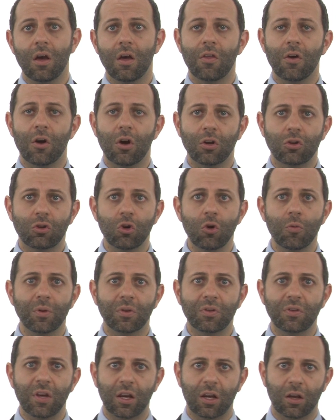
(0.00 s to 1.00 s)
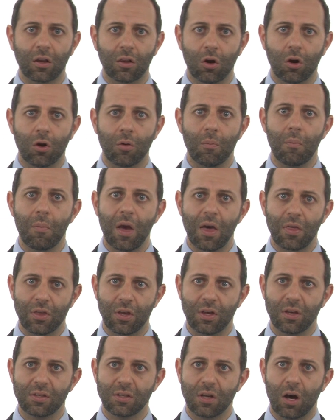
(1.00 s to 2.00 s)
There are two particular
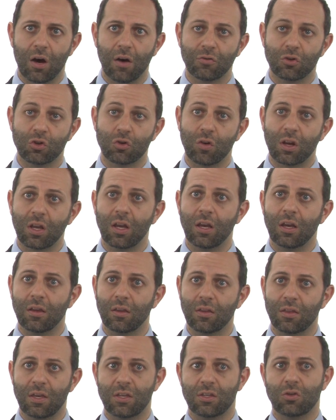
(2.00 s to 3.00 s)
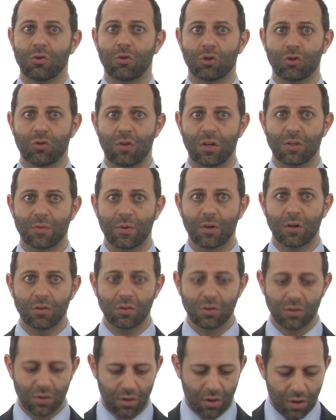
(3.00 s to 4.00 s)
methods of tricking these
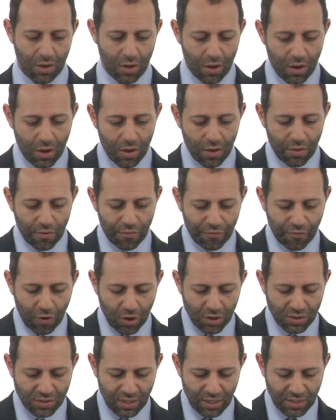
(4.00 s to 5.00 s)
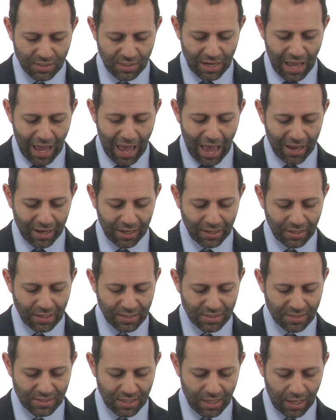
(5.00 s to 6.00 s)
neurotransmitters. The first is an
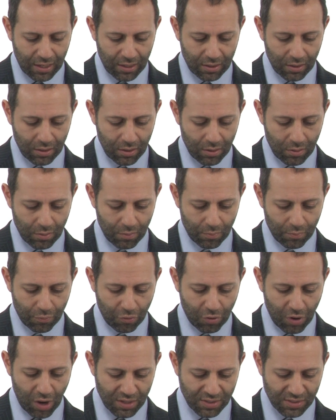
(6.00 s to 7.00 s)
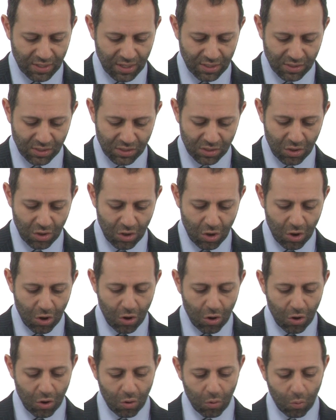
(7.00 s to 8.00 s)
agonistic process
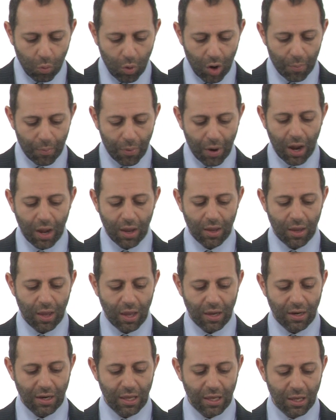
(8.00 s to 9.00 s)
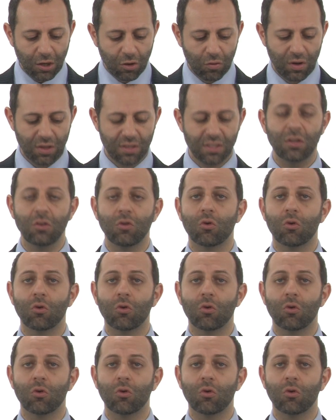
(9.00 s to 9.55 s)
whereby an increase in